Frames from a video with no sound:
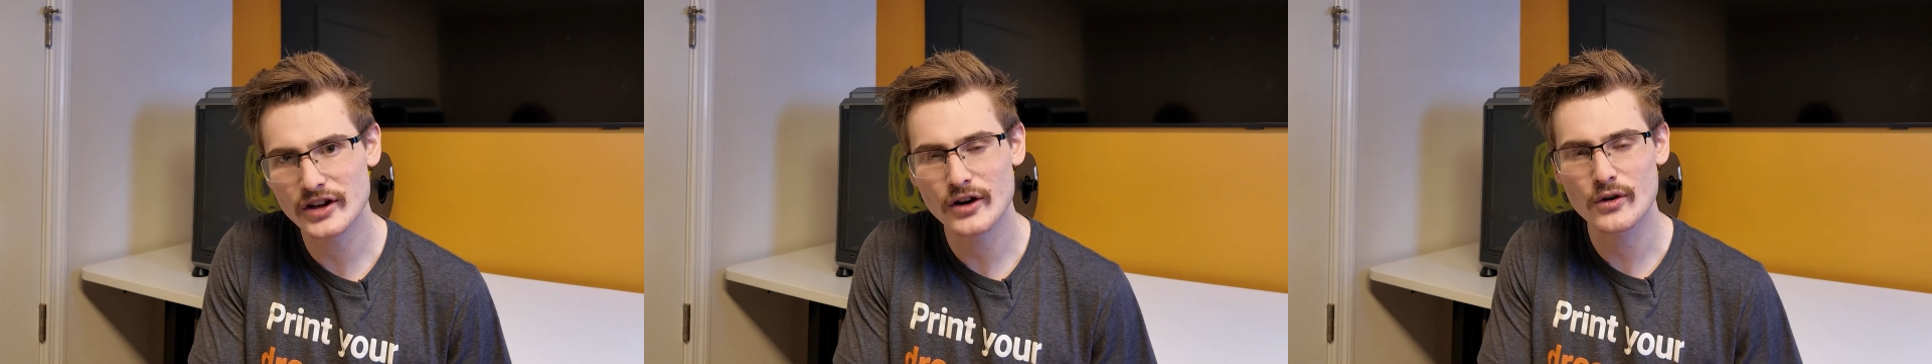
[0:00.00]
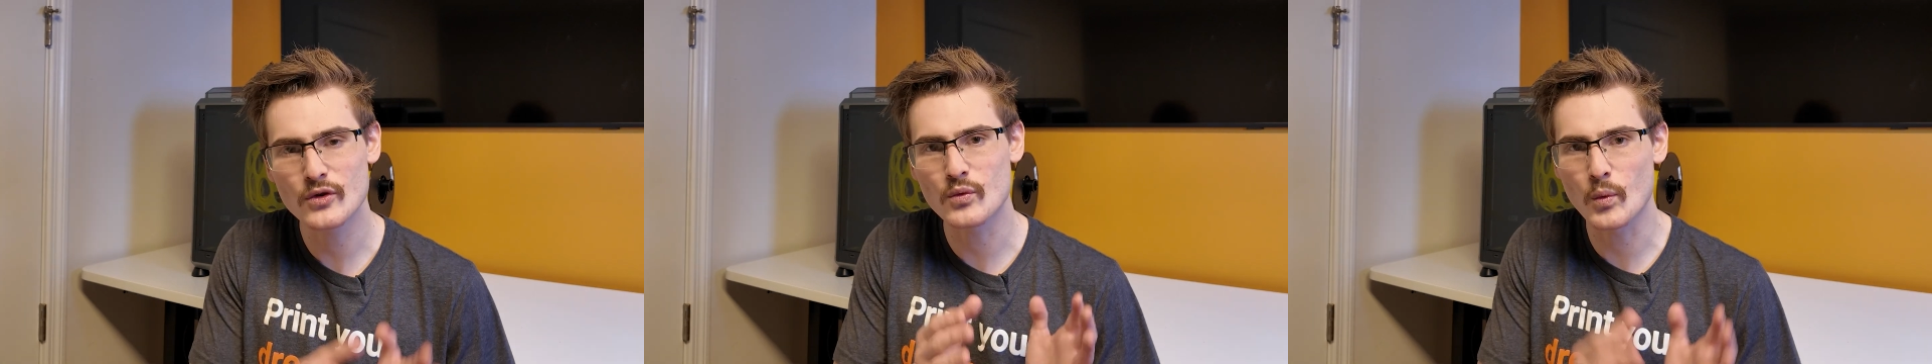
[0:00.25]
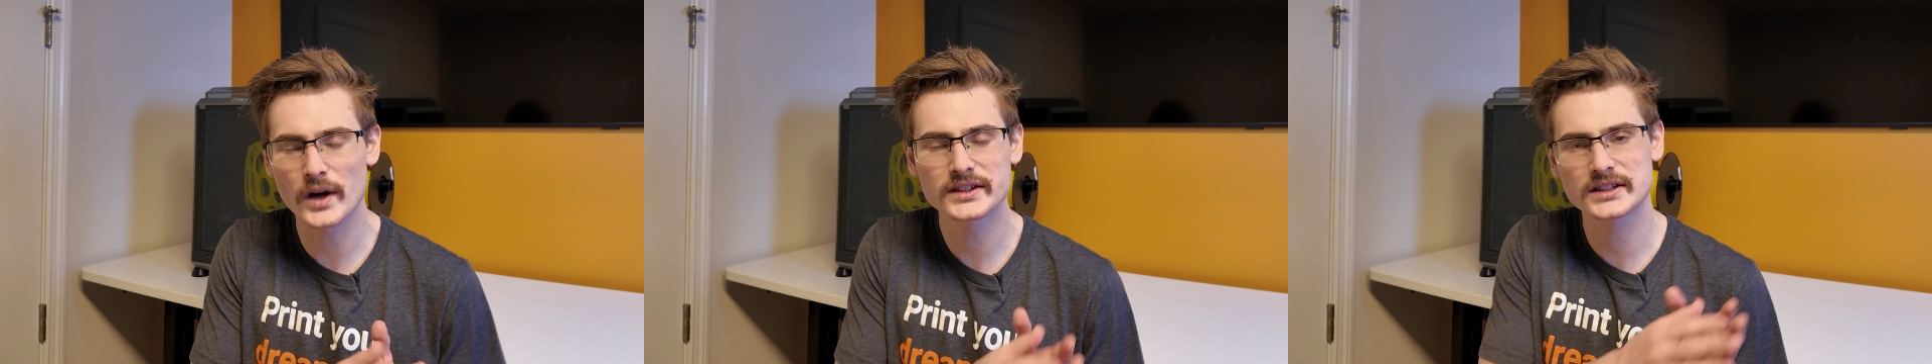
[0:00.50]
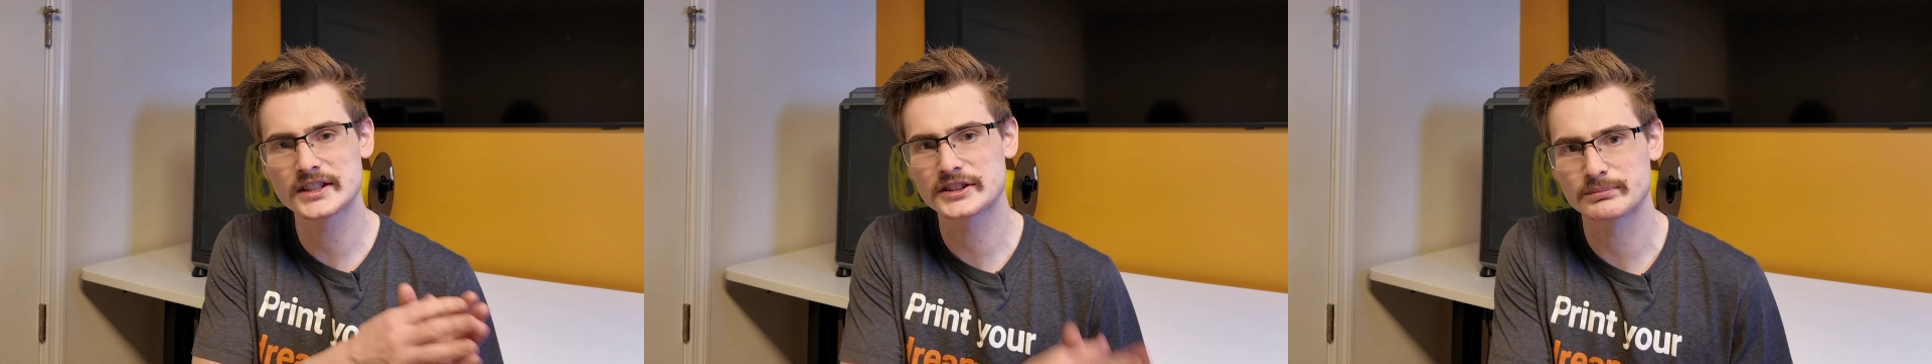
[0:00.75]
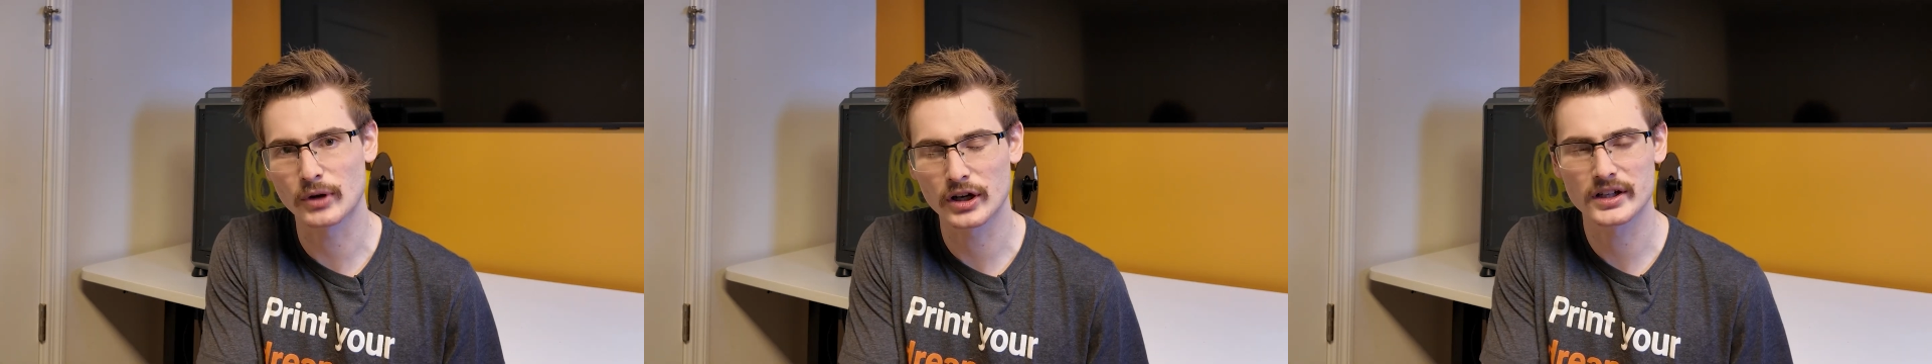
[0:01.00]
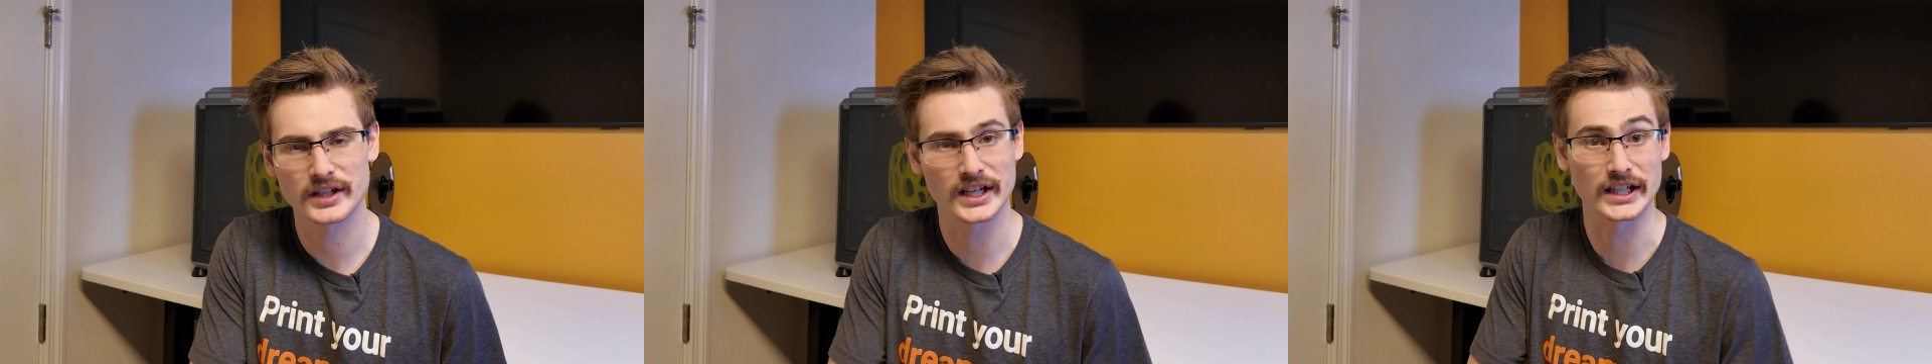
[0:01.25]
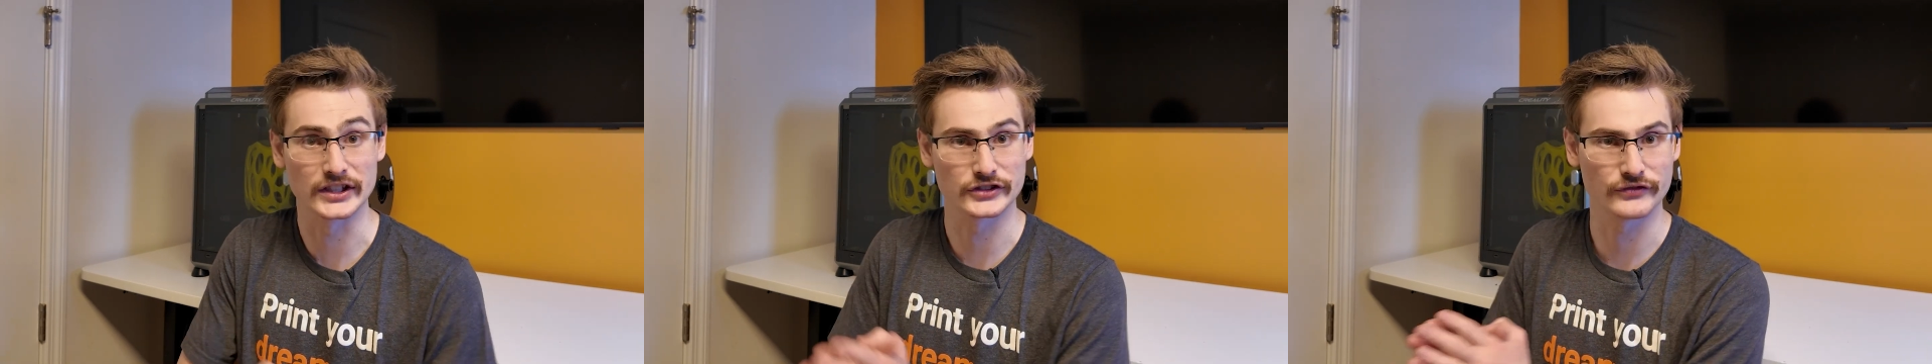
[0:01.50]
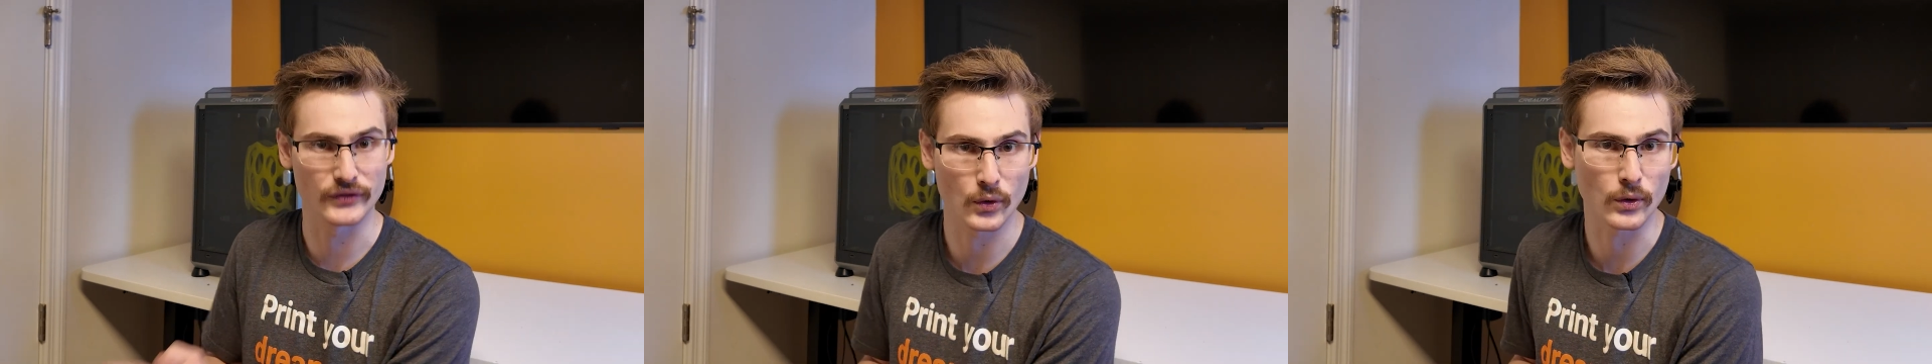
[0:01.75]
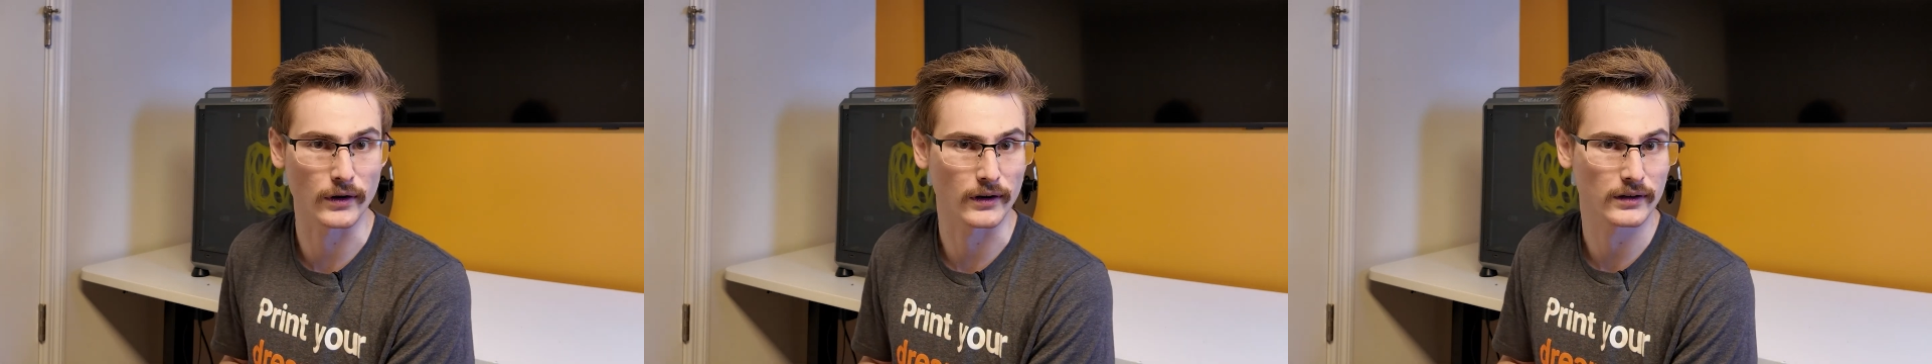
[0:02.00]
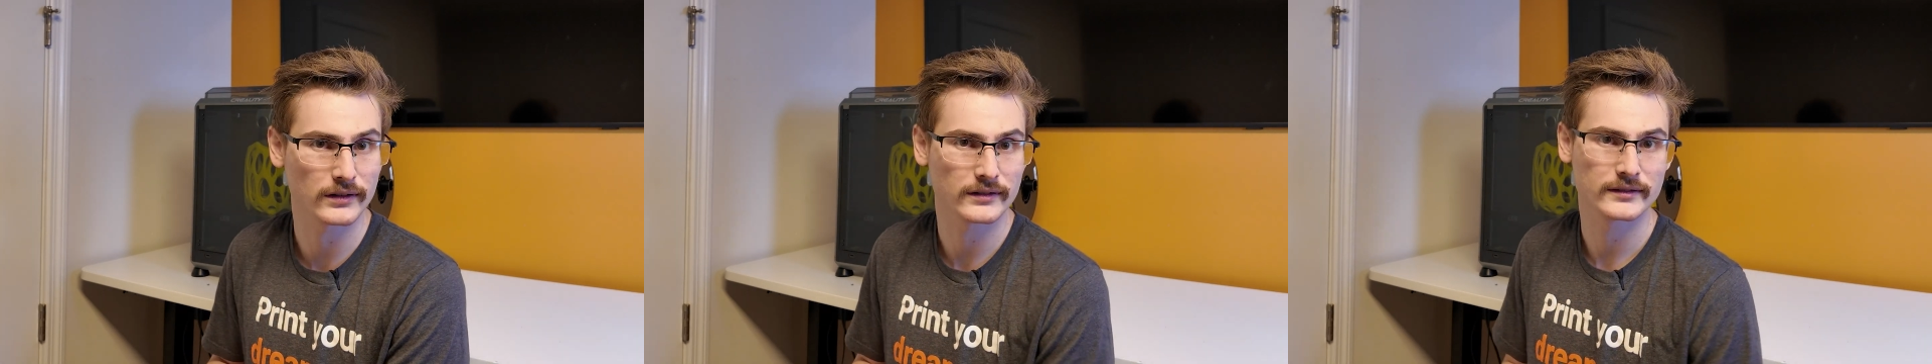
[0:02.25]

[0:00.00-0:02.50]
know what this marketing is for.